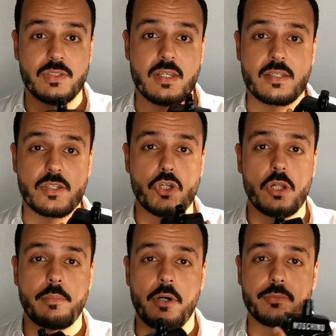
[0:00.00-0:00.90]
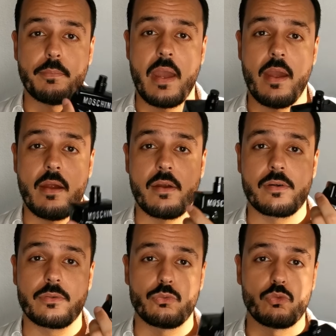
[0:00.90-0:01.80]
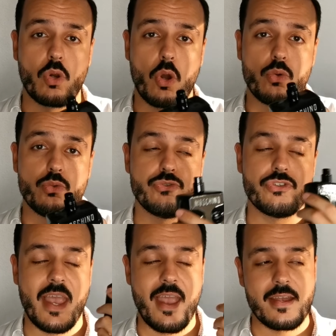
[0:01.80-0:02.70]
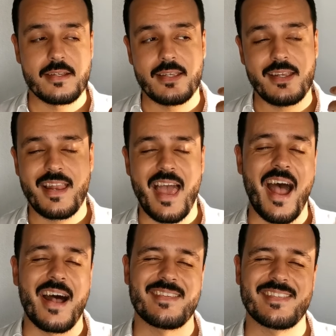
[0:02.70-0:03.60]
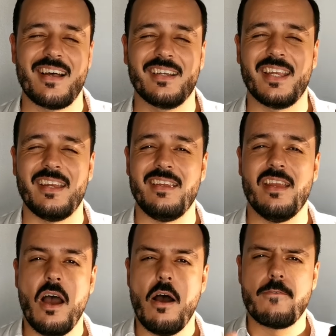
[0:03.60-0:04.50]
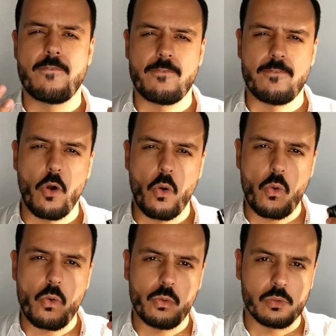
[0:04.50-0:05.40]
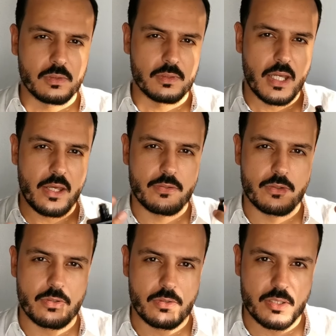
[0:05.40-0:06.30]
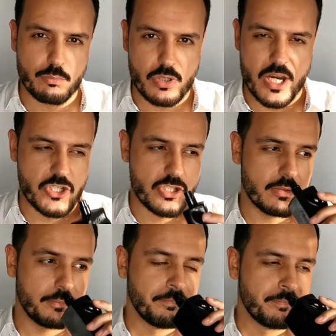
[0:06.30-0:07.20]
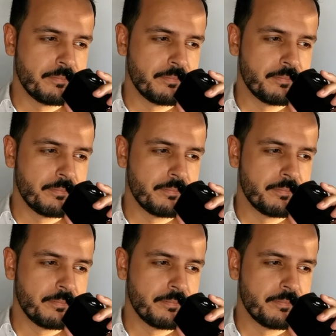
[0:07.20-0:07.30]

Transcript: This is all about pear, rose, and it has like a faux leather impression.